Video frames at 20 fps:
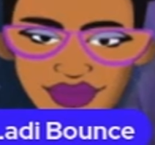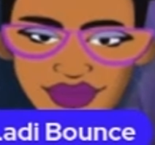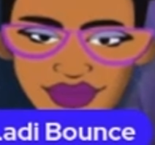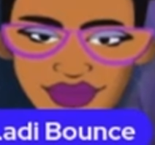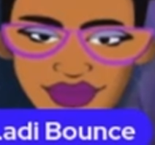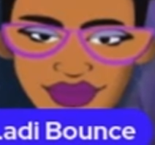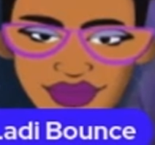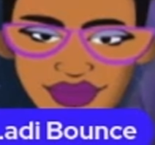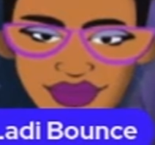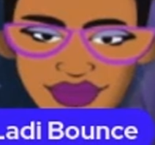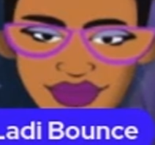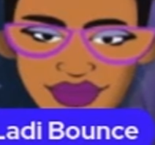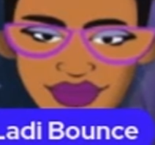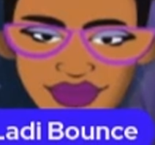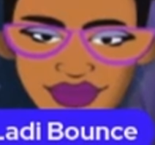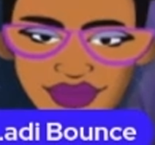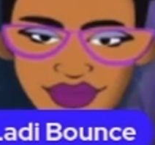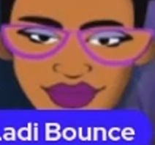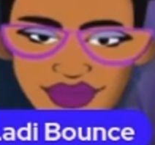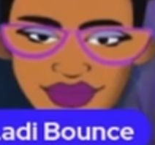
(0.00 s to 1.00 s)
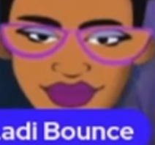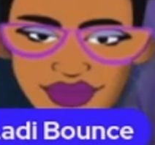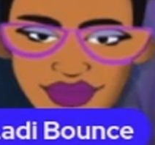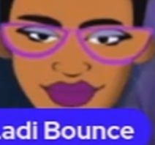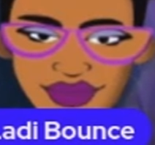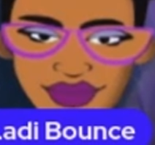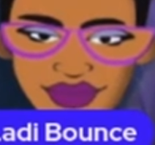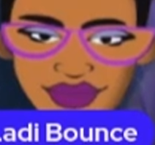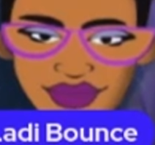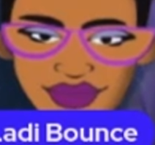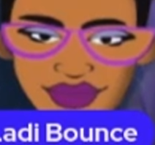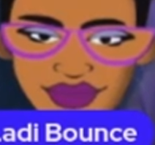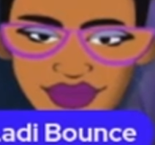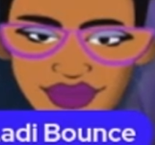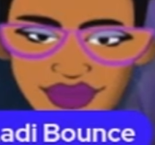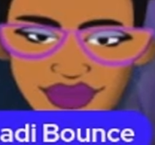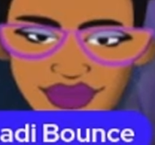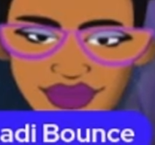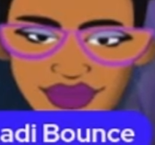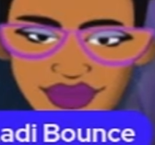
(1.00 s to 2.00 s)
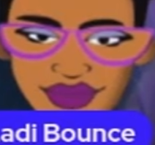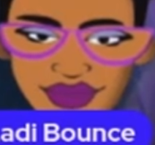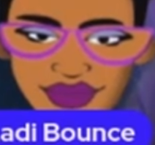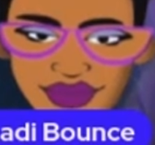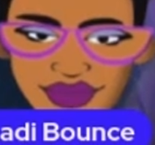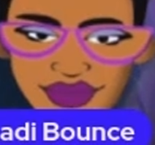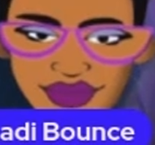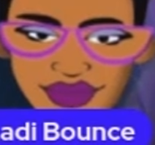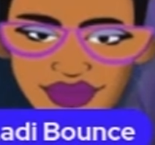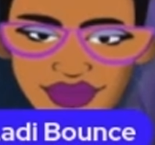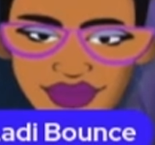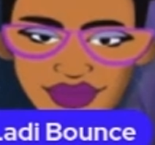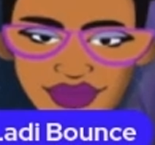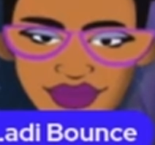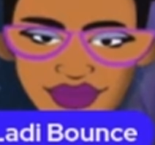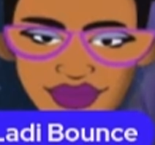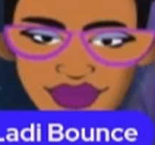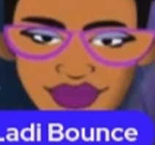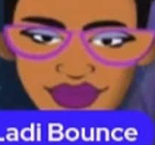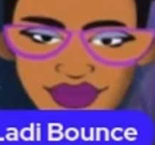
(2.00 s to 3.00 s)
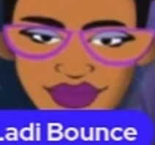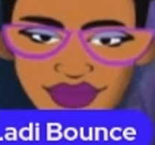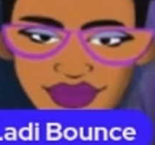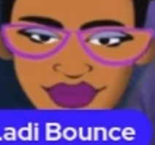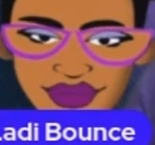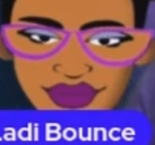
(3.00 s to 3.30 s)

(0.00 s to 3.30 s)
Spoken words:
[no speech]